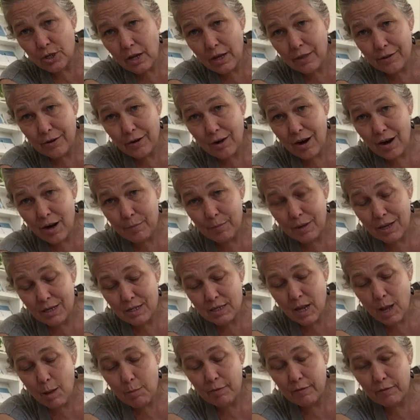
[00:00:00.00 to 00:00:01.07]
your other arm on
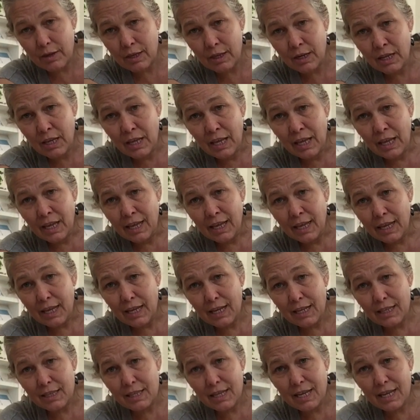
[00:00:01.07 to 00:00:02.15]
top of it,
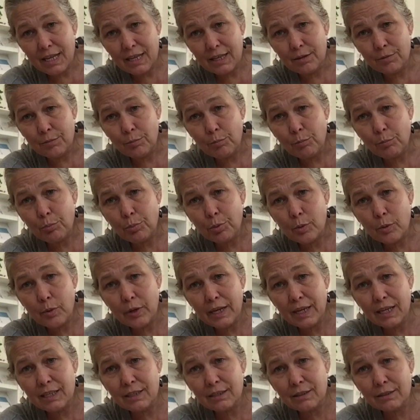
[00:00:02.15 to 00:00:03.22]
and then
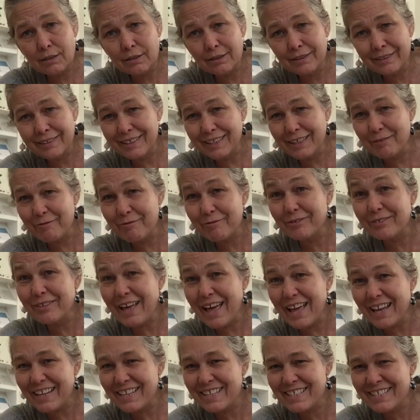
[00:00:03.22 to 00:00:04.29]
point and
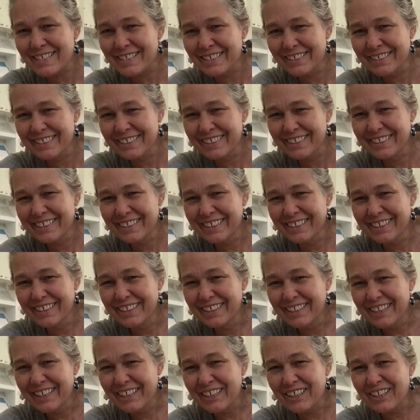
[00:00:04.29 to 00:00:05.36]
flex
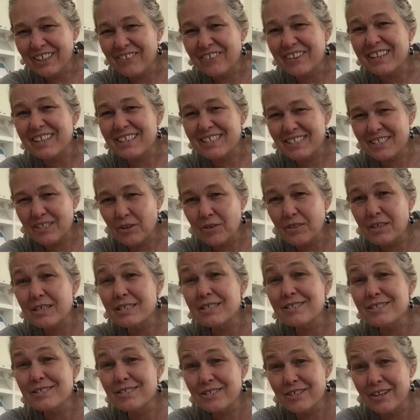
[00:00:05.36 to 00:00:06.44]
your wrist. So
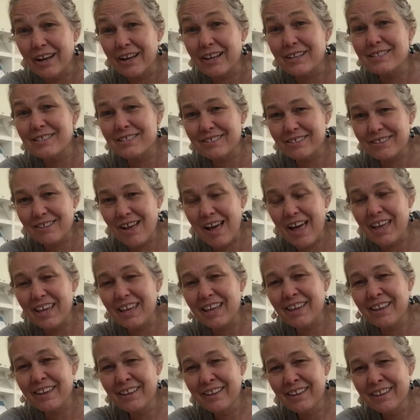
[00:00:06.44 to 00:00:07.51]
this is just
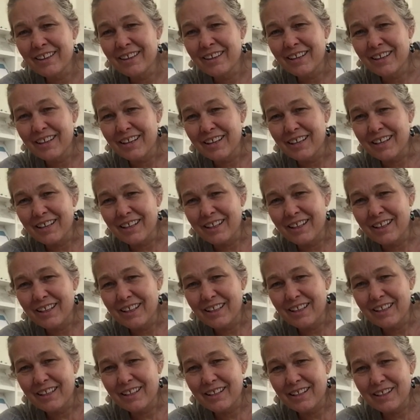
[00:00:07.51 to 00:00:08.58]
like
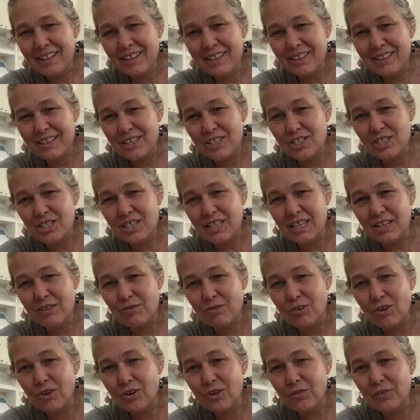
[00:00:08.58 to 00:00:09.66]
the
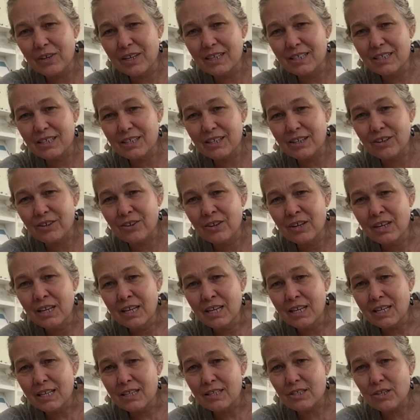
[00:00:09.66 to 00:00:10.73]
shin roll we do.
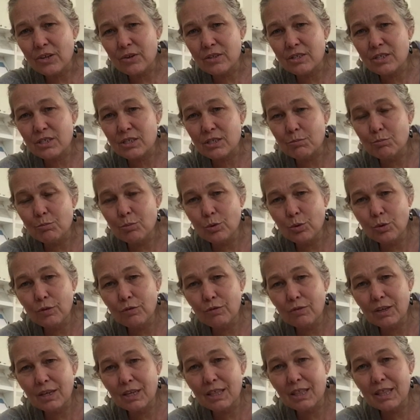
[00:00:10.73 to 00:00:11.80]
And so it's just
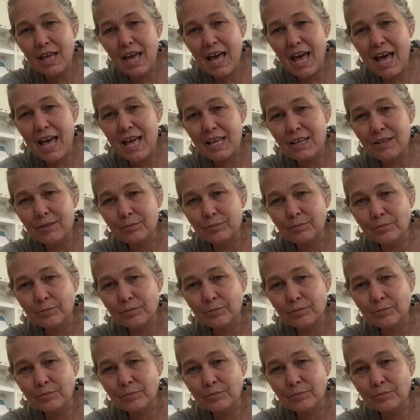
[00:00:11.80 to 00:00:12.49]
moving that